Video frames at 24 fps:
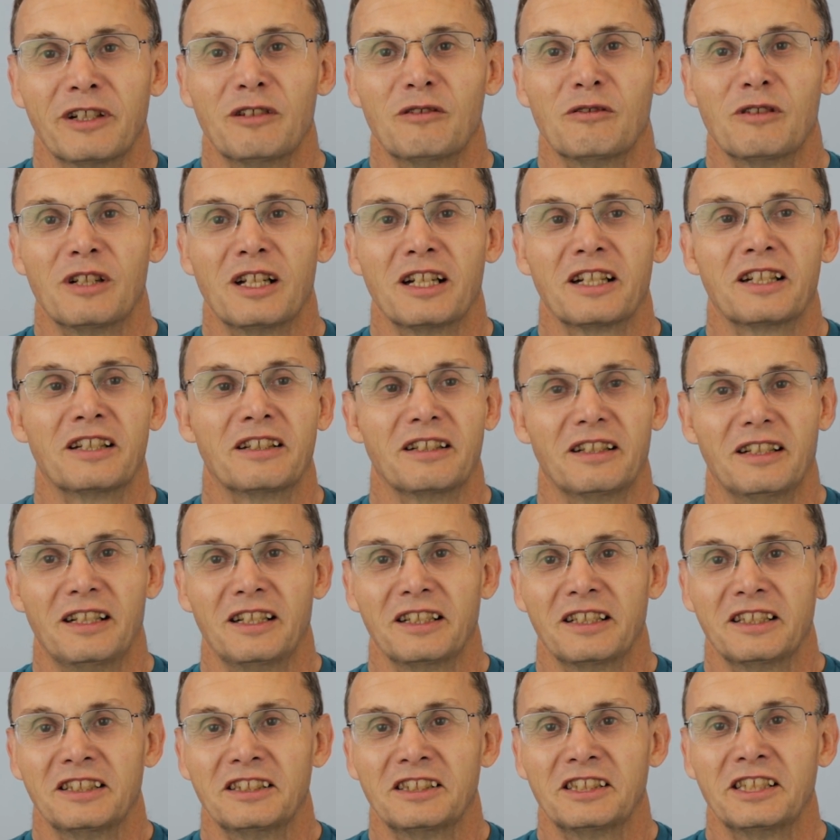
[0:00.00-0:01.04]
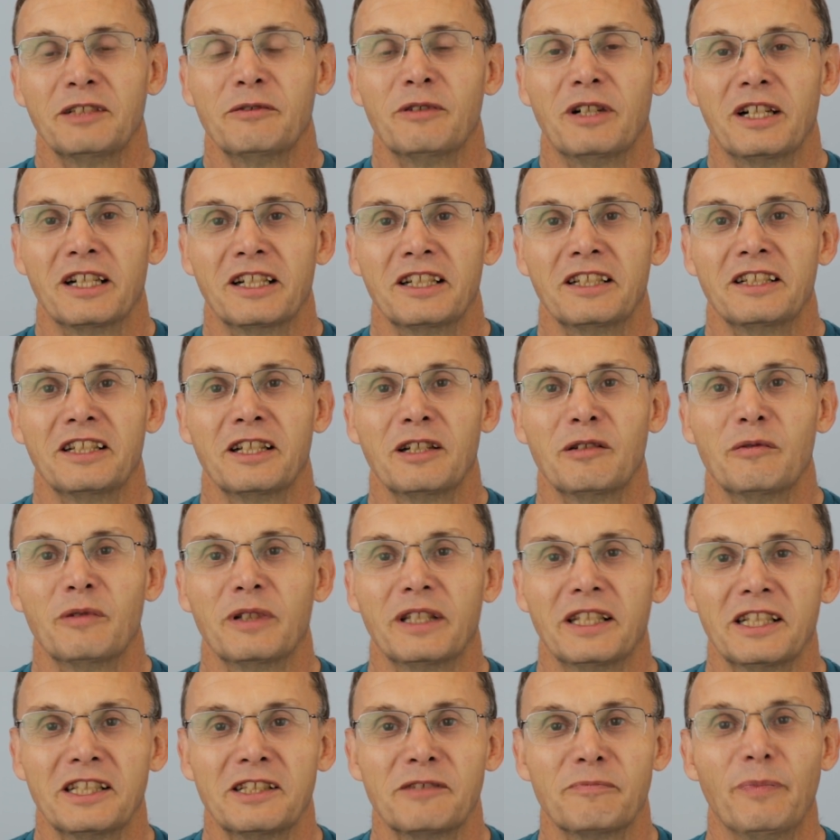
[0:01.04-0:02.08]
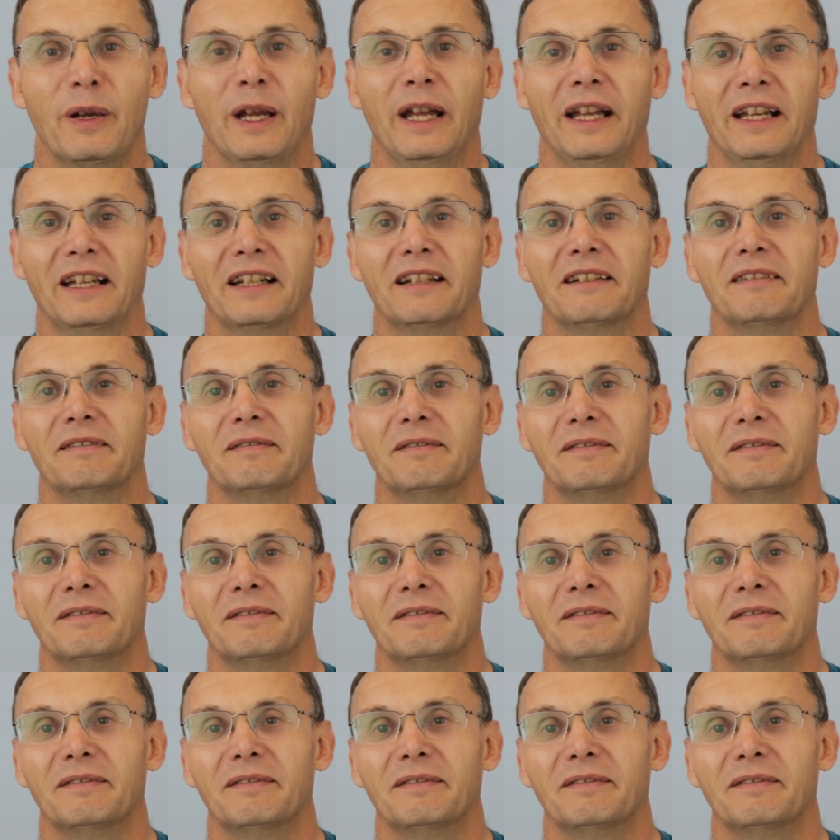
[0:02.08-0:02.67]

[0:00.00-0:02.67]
or I can see what I can do with this peg."